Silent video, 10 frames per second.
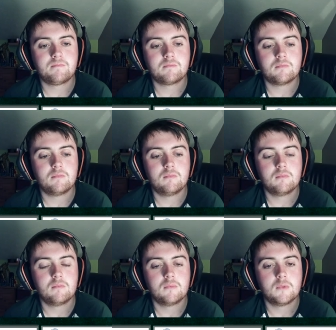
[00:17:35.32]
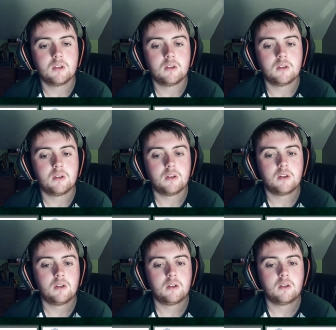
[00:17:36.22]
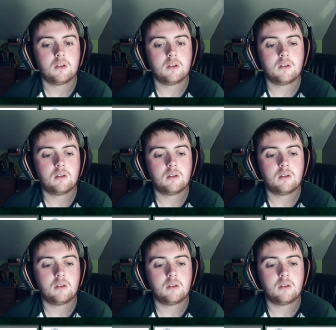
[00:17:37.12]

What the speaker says: [no speech]